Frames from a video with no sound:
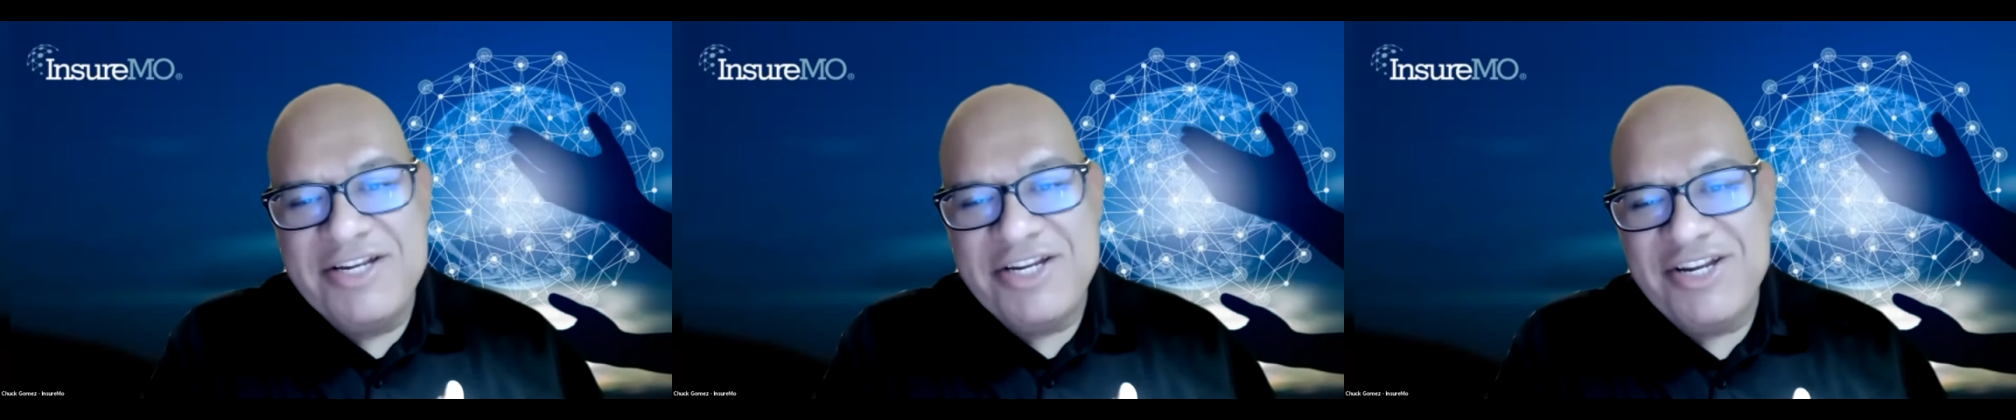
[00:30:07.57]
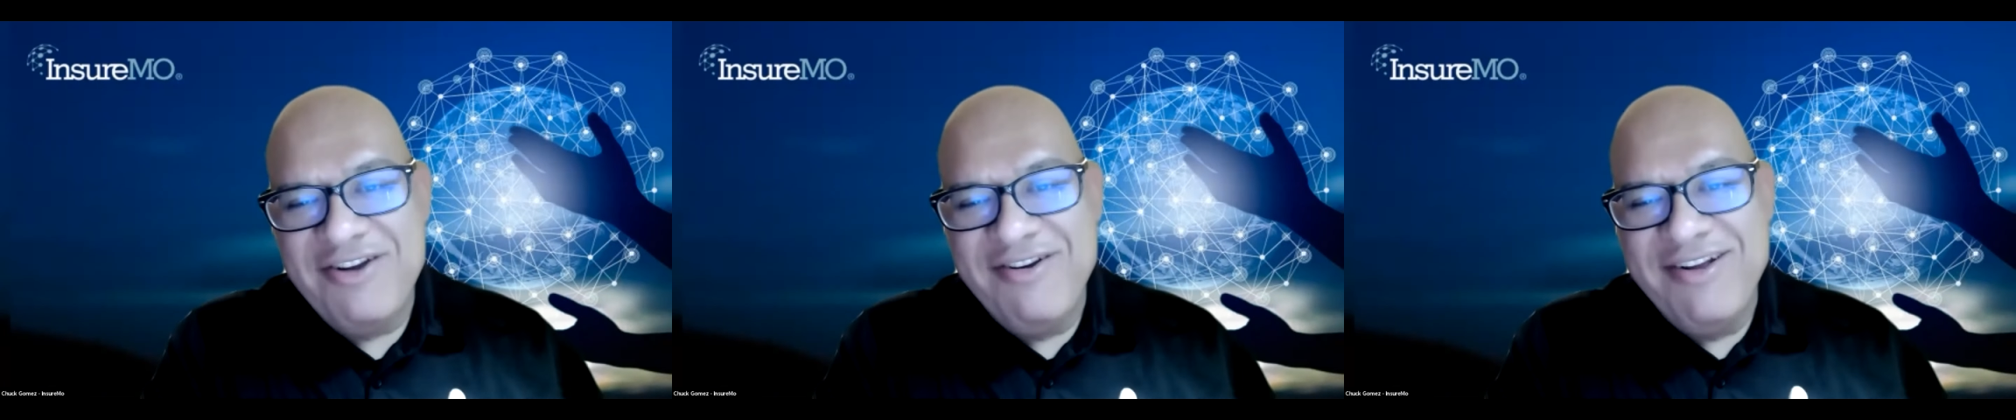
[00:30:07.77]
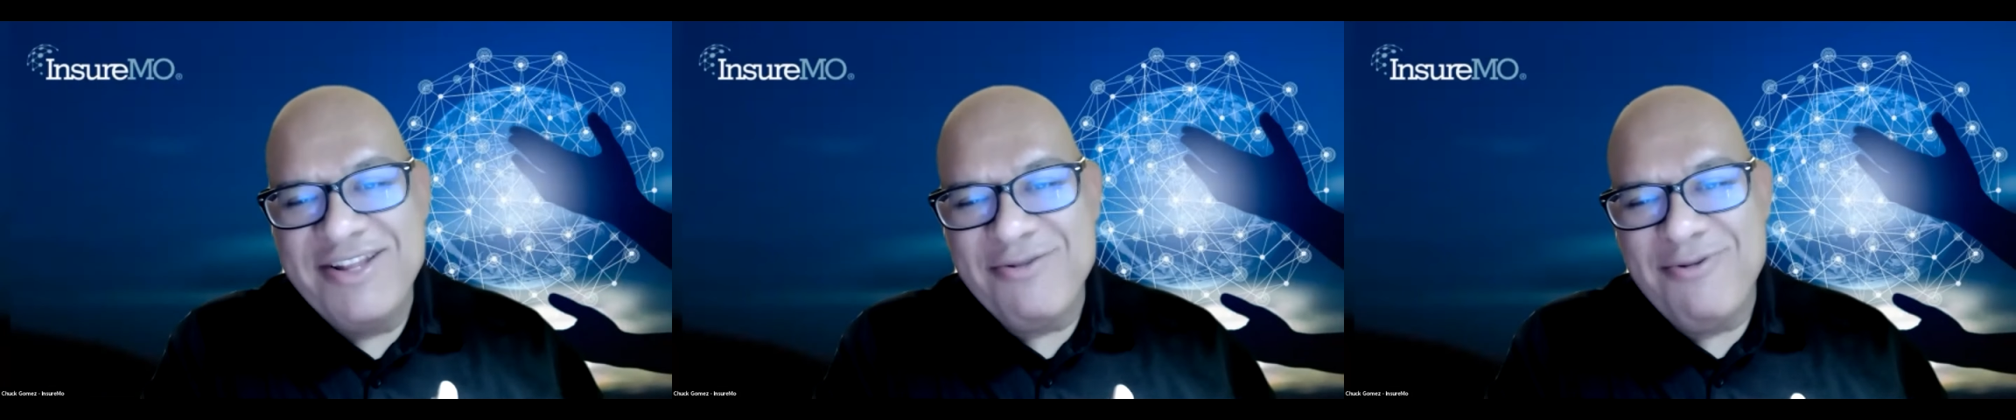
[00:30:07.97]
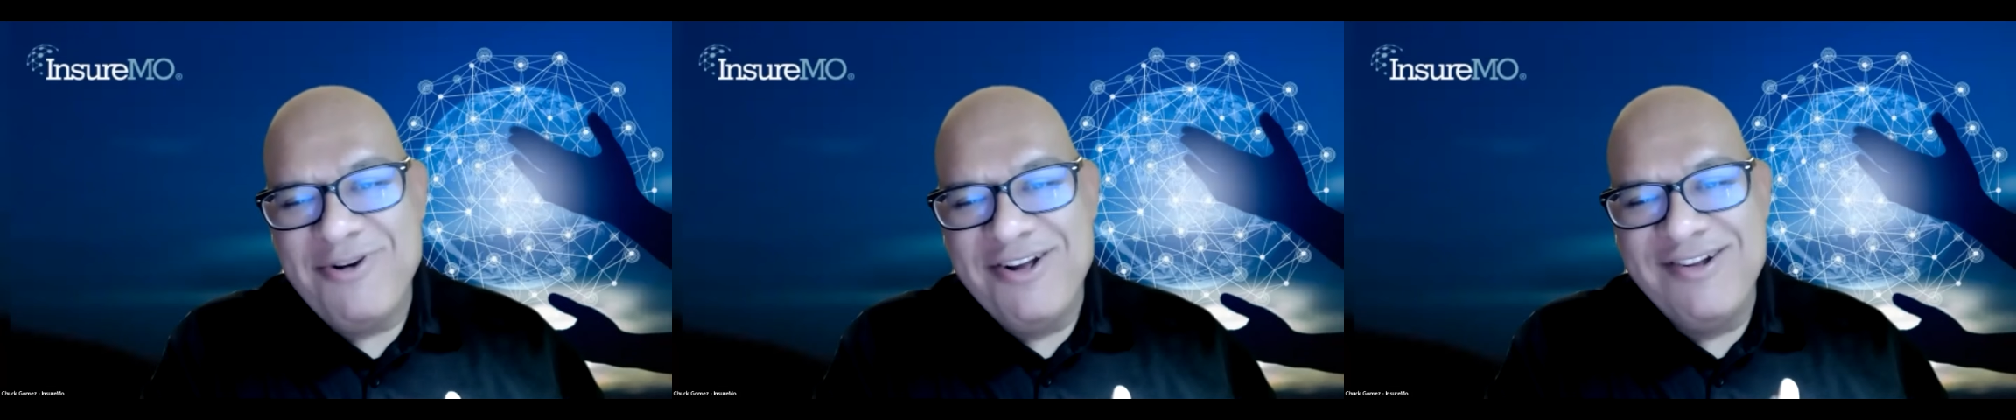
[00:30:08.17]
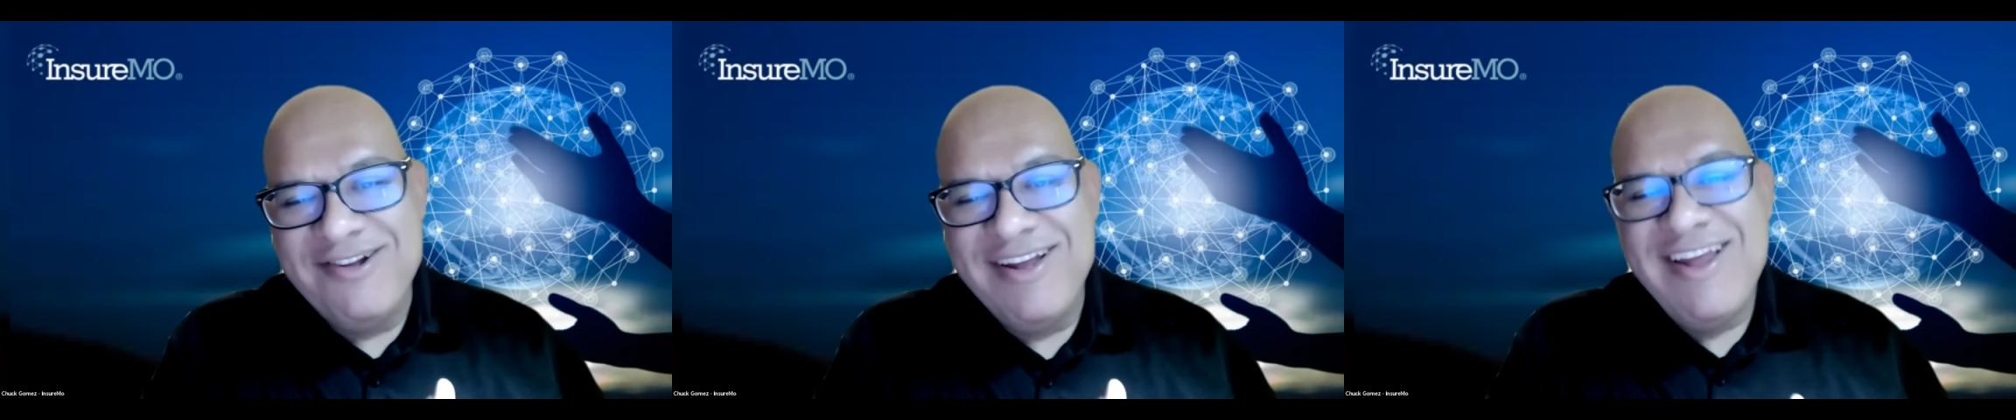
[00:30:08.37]
insurance
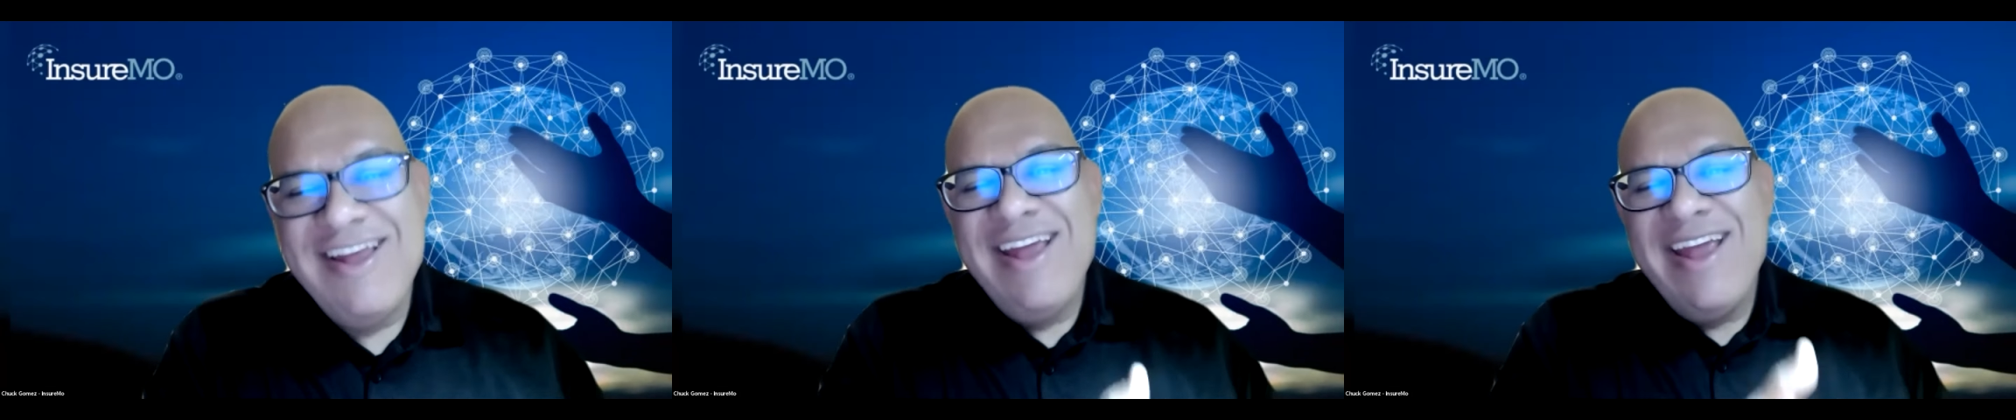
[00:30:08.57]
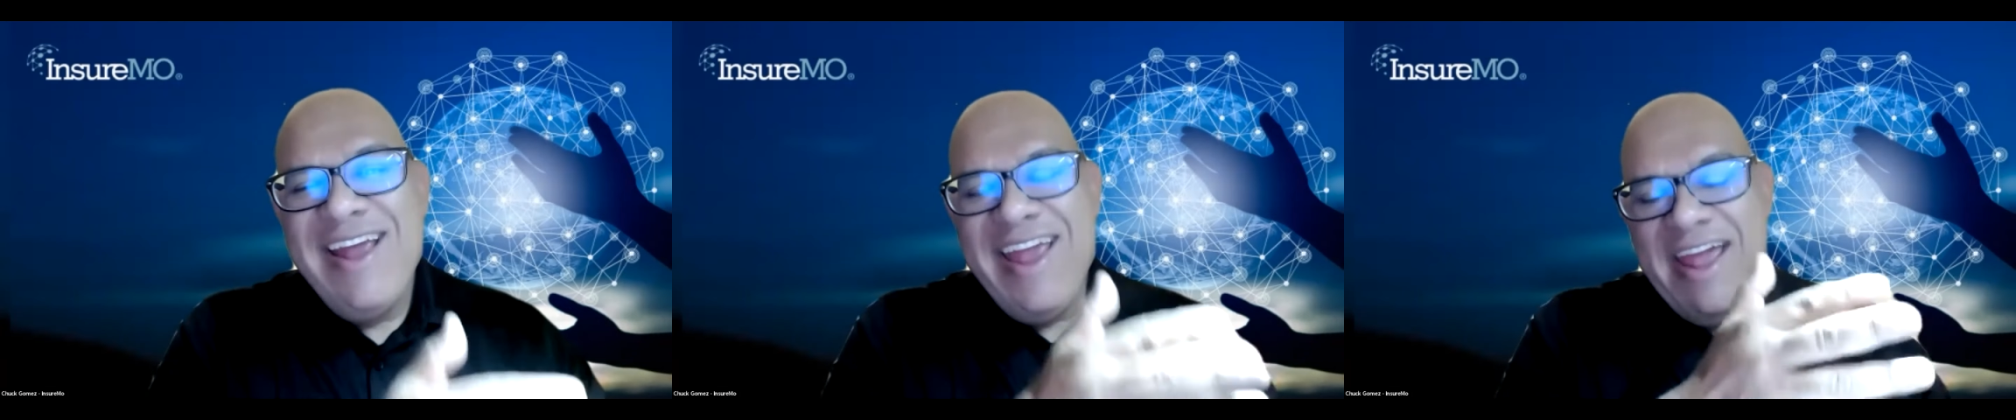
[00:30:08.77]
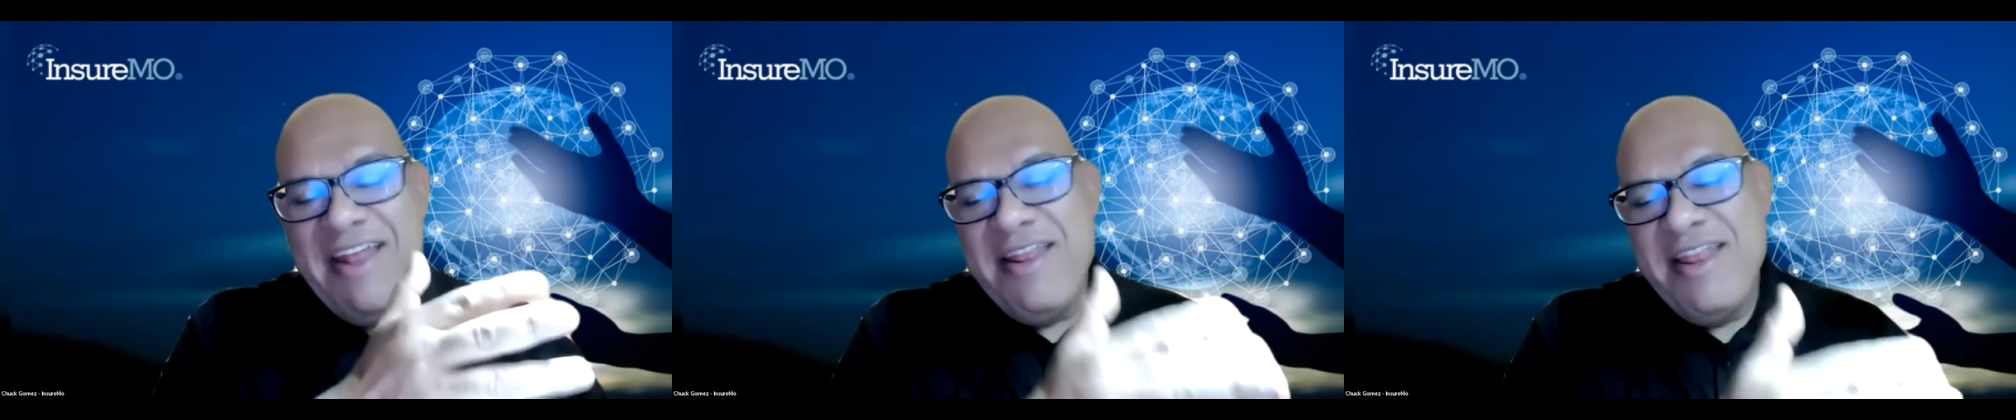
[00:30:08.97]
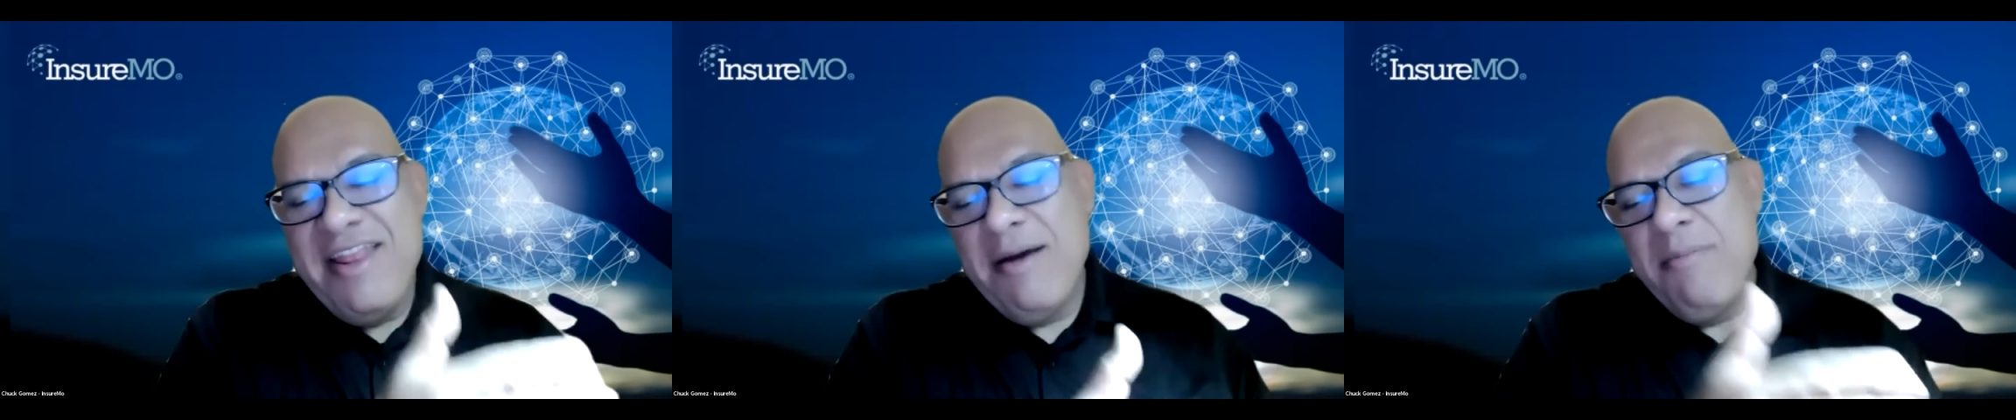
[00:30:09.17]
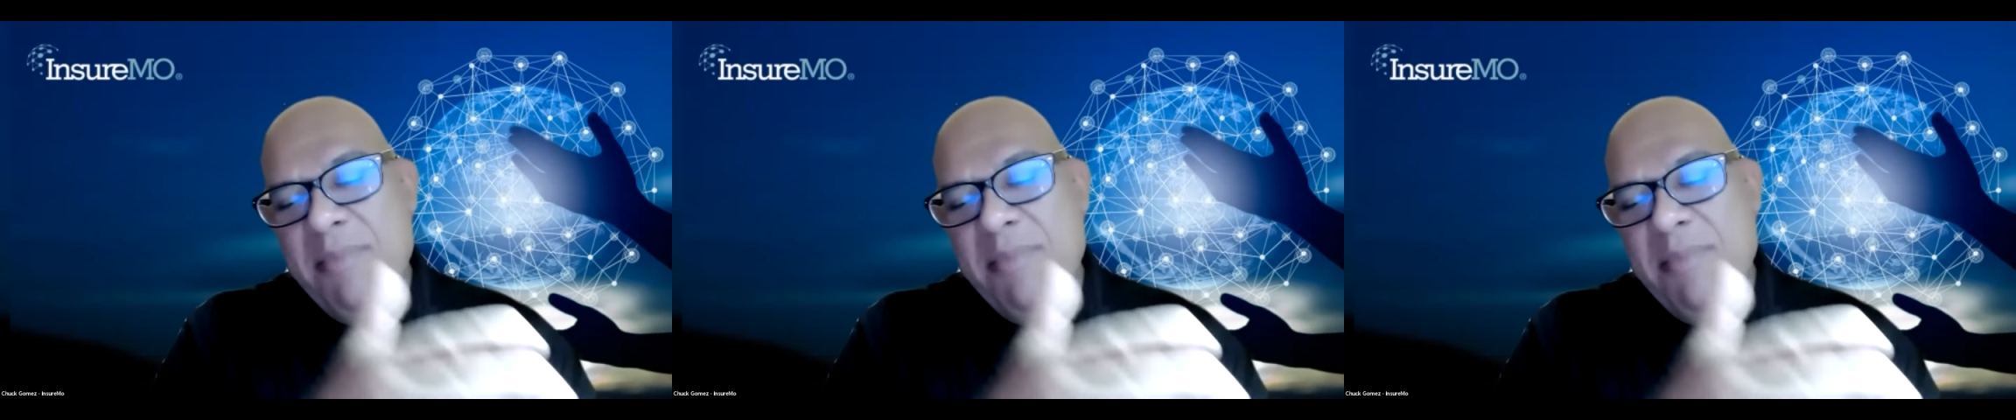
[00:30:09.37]
world, and